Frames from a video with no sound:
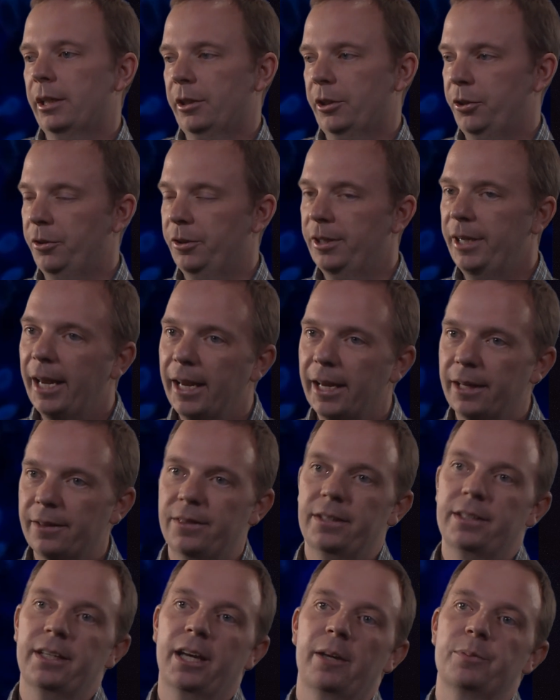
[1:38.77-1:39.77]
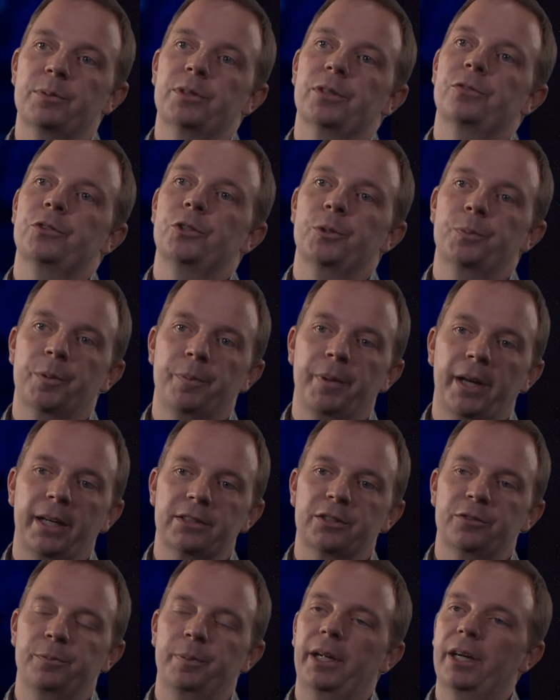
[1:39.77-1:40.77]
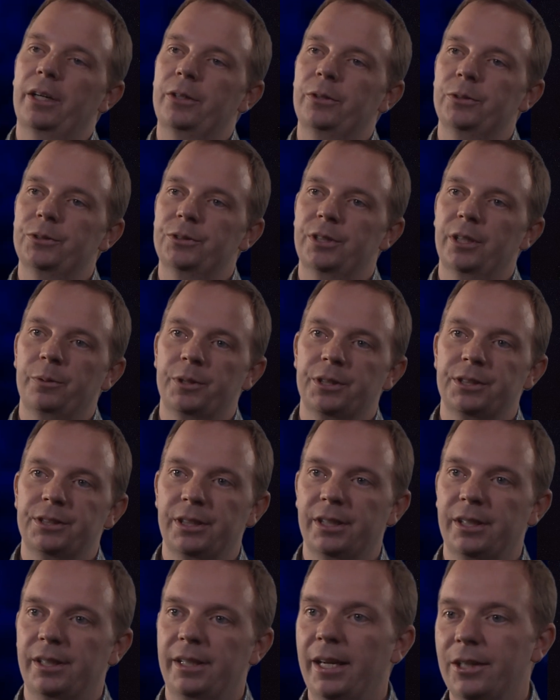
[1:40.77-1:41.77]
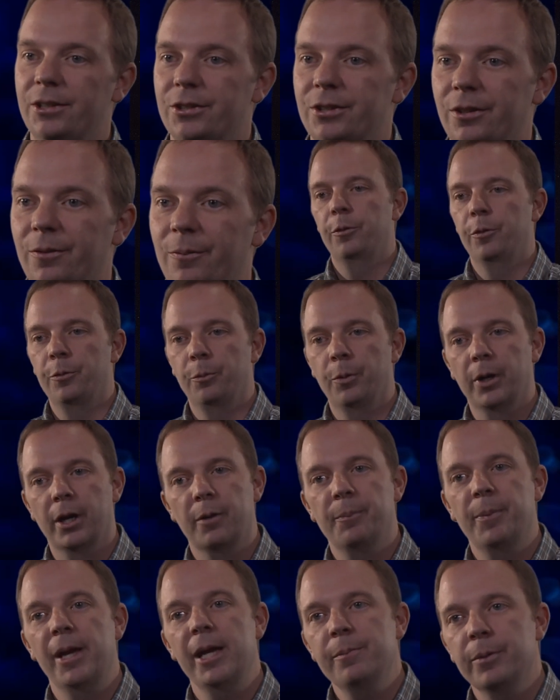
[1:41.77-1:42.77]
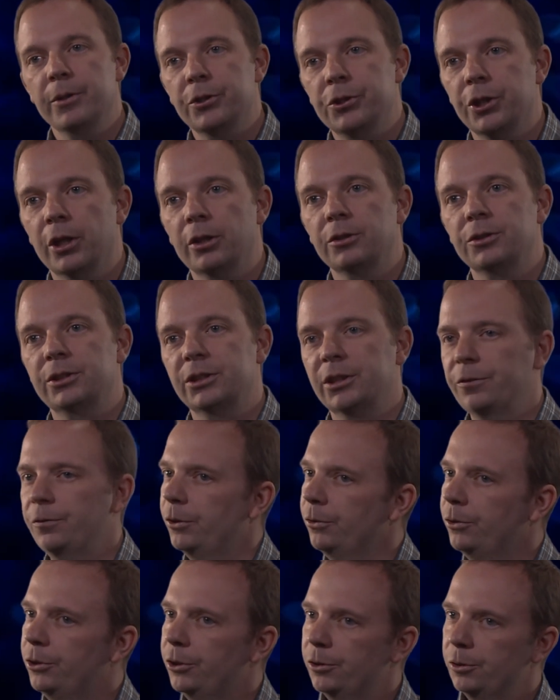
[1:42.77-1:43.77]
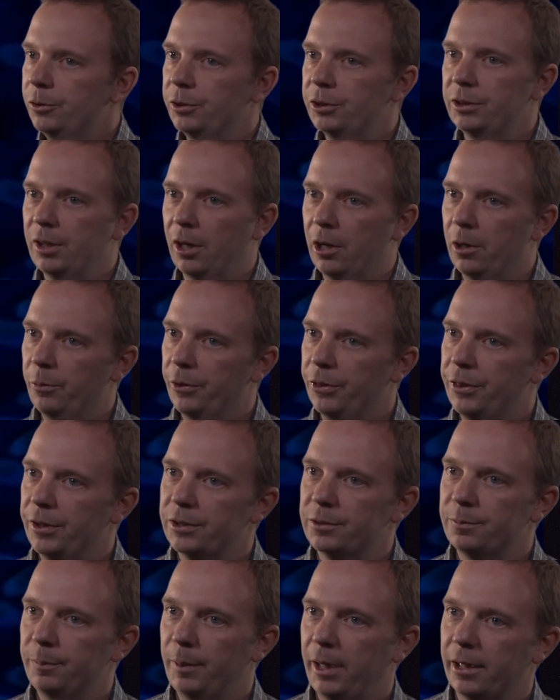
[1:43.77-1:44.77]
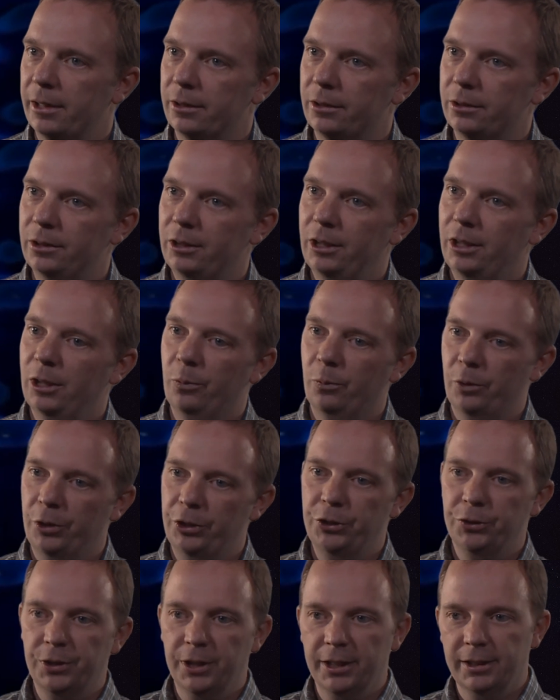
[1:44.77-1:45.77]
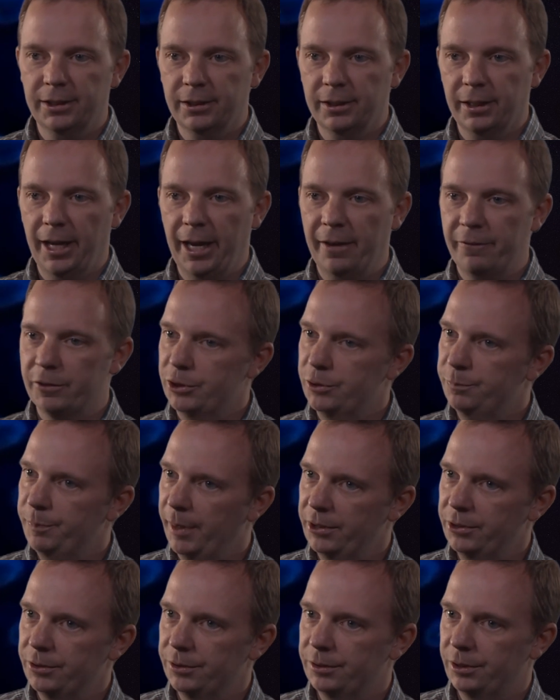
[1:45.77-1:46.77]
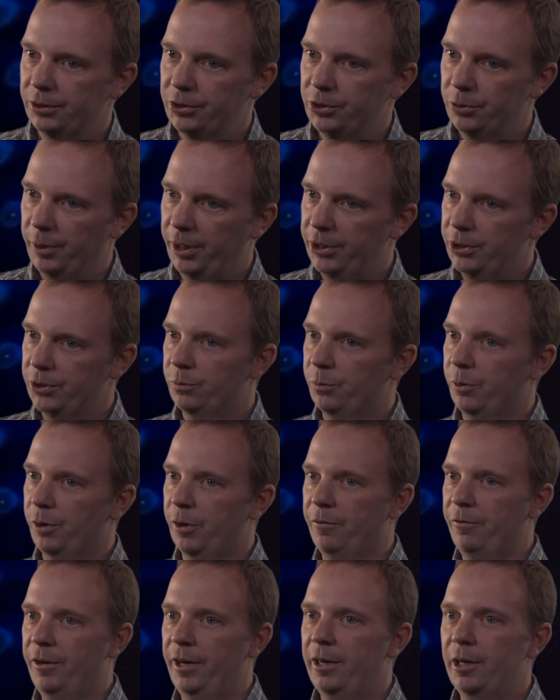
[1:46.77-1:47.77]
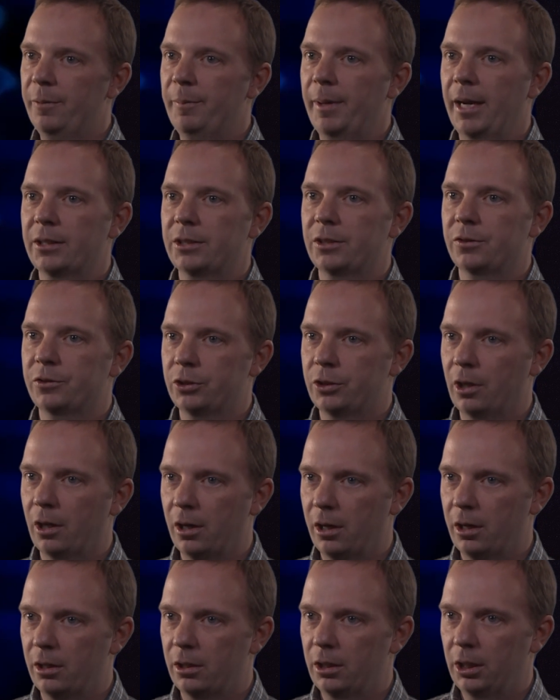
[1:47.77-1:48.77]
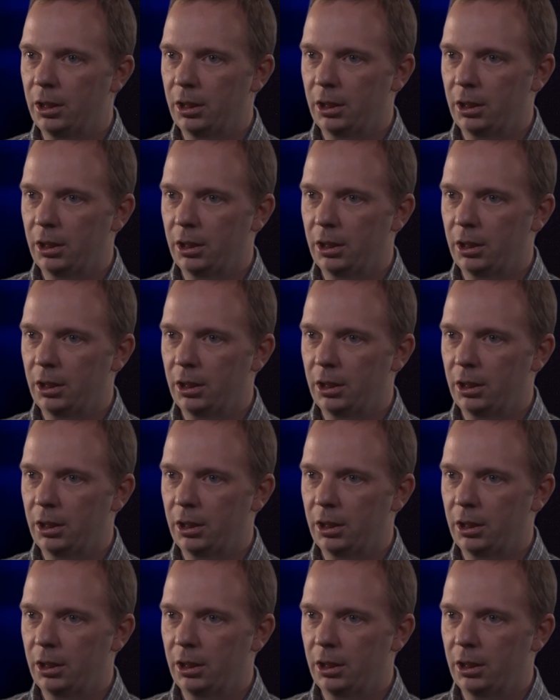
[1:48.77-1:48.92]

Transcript: create the types of supermassive black holes that we see in nature? What our paper shows is if you do start with this model, where you can have a special situation where a very massive star